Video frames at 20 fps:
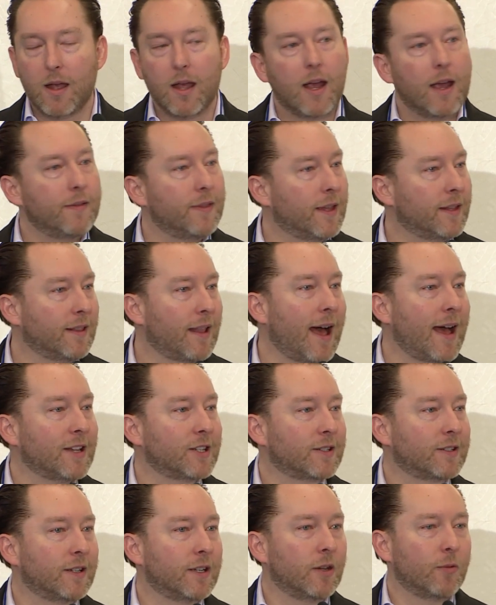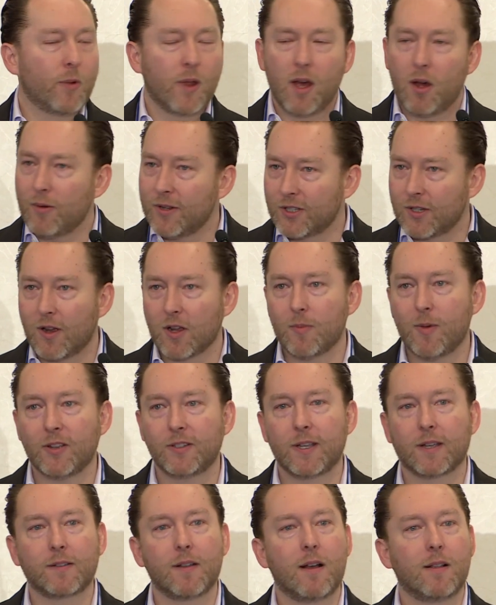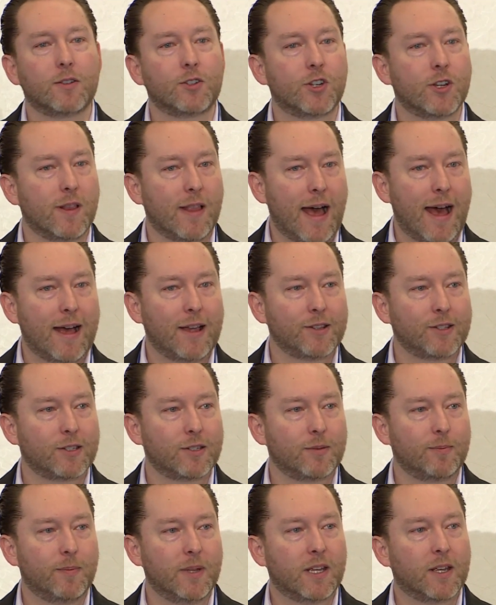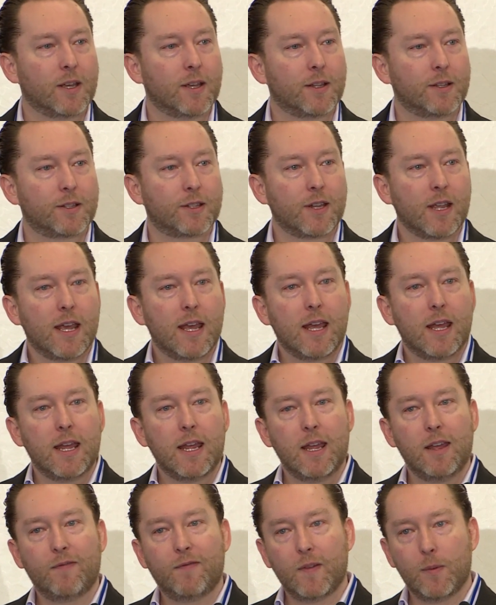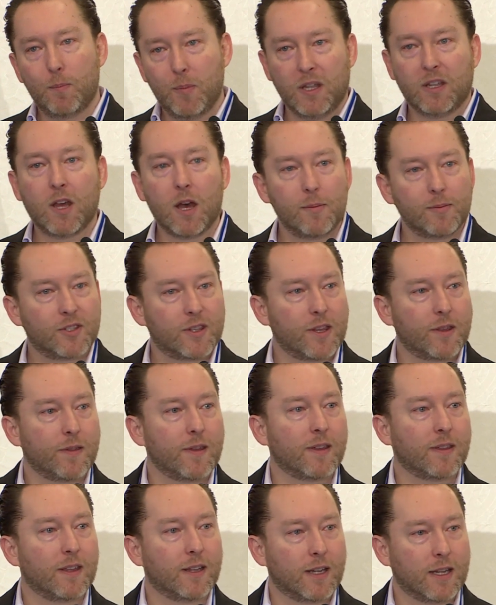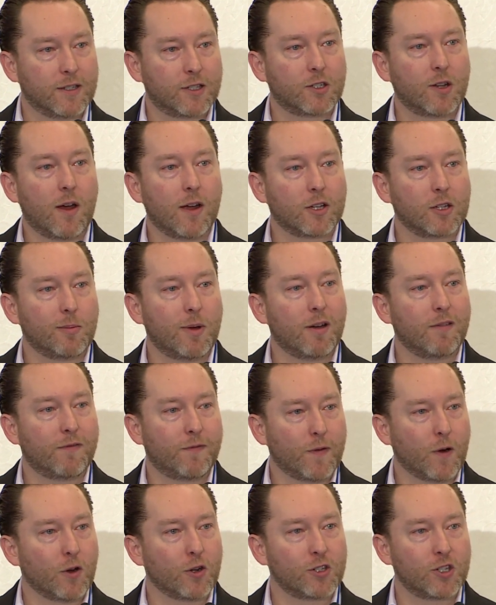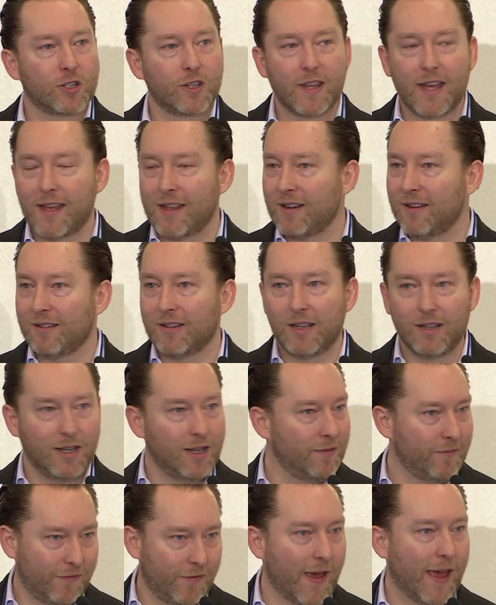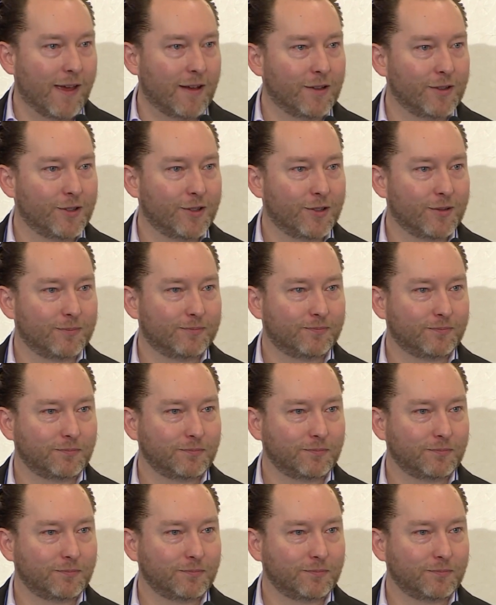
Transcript: And then lastly, we always talk about technology last, because if it becomes the thing that gets talked about first, then it fails.